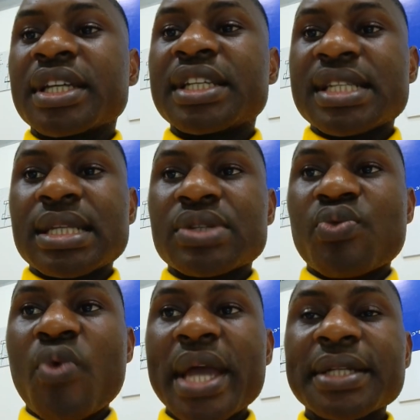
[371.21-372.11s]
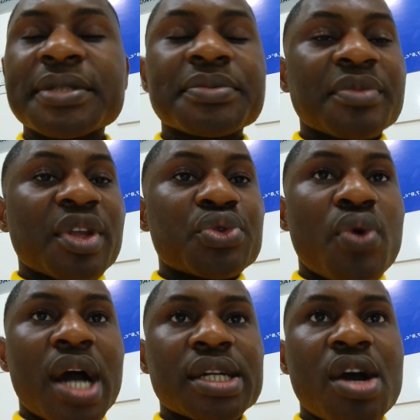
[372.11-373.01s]
This is when
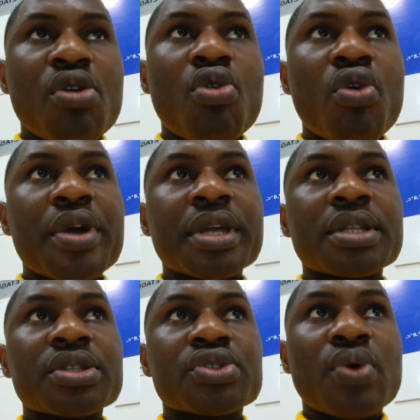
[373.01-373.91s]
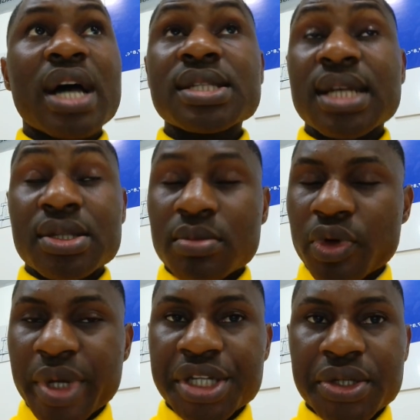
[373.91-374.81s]
you are now going to answer
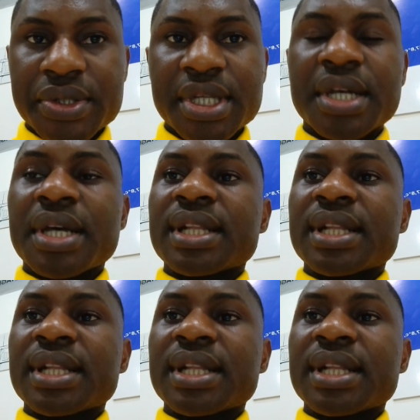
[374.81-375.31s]
some questions.